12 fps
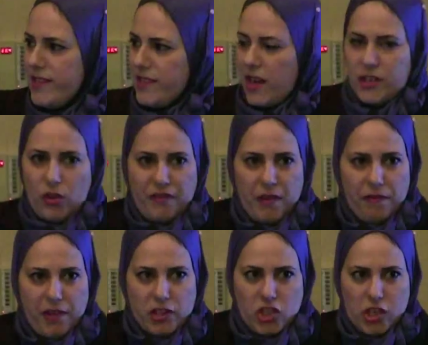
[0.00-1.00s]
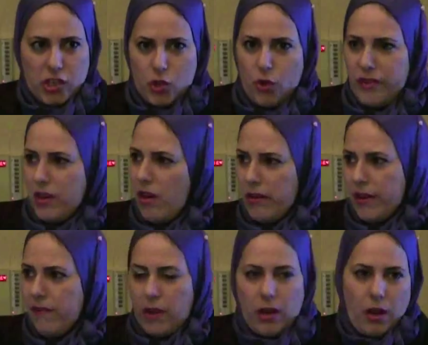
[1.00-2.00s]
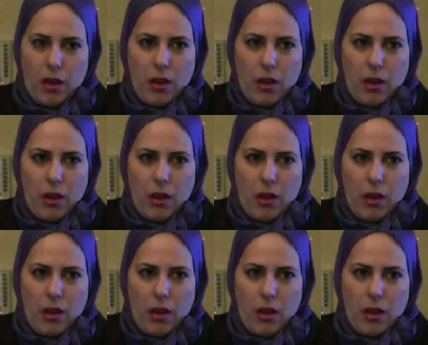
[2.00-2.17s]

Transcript: site of infection, so they are giving